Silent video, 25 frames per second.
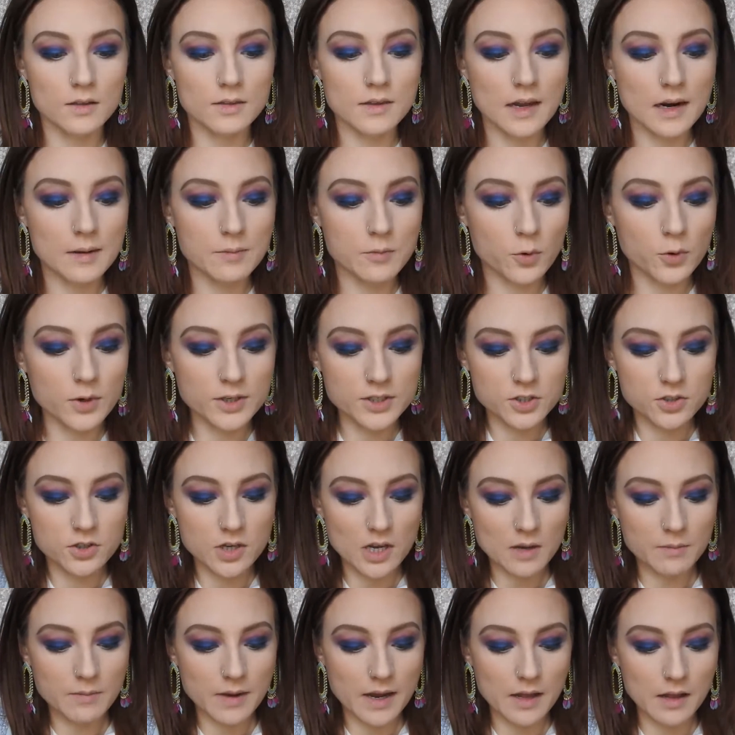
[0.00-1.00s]
And then I'm going to
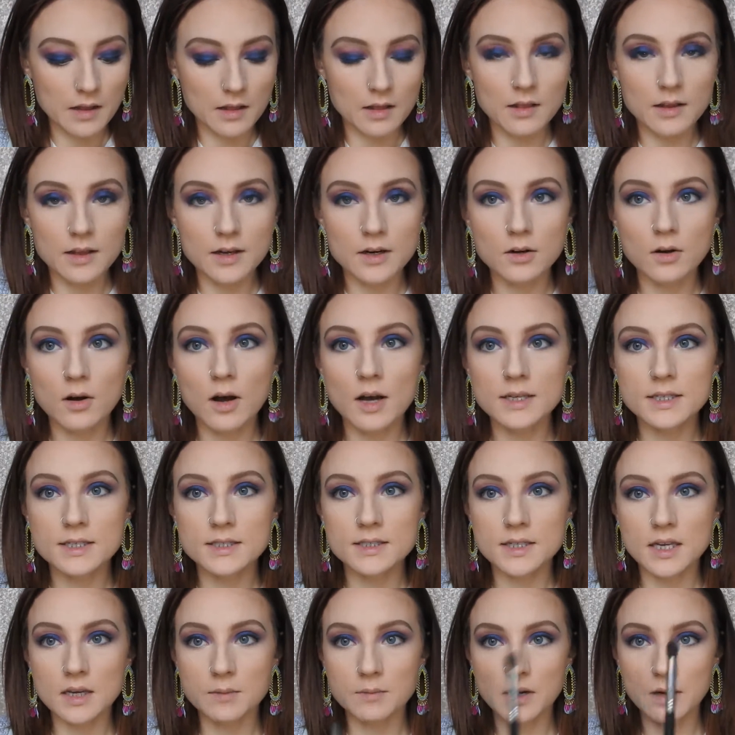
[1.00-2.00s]
take my little
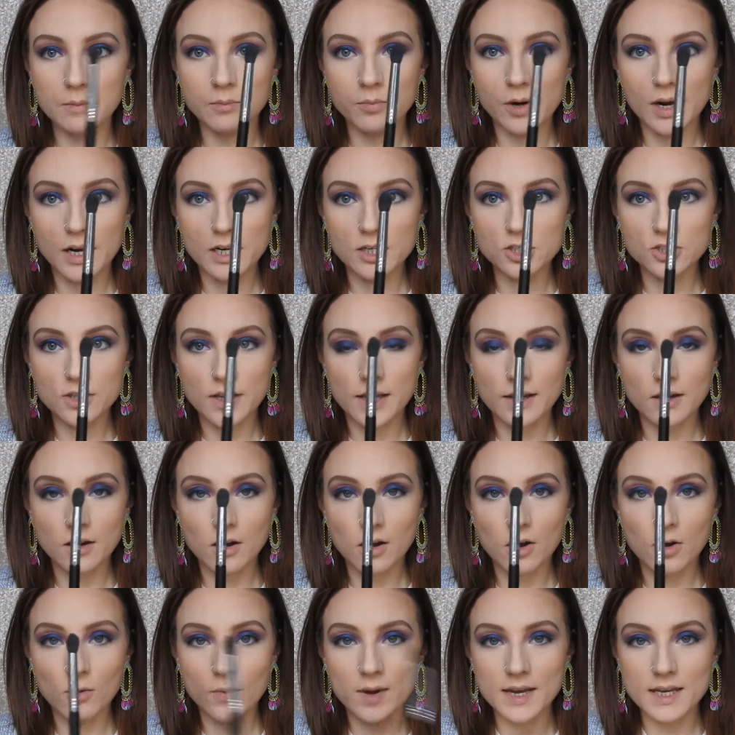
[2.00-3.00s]
Sigma brush like
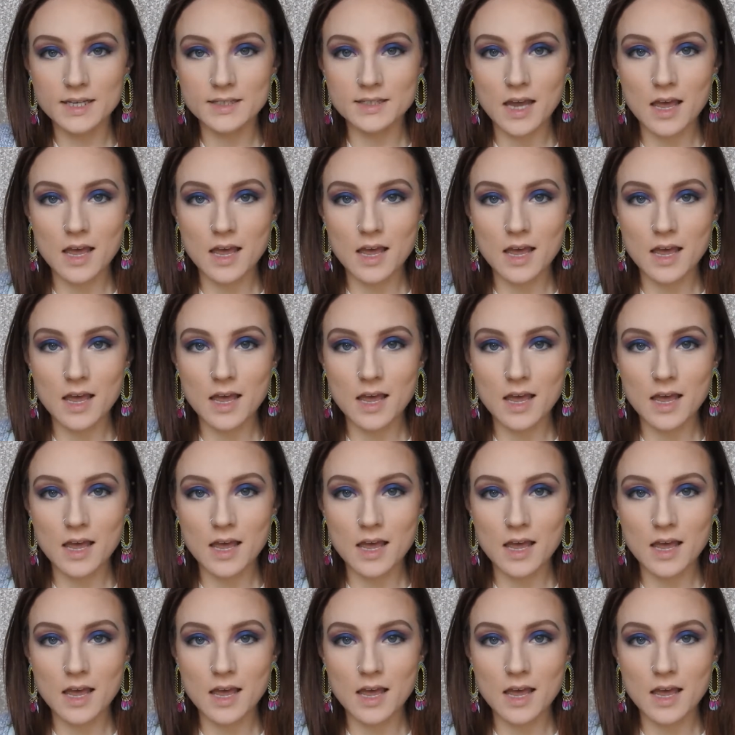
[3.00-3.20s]
always,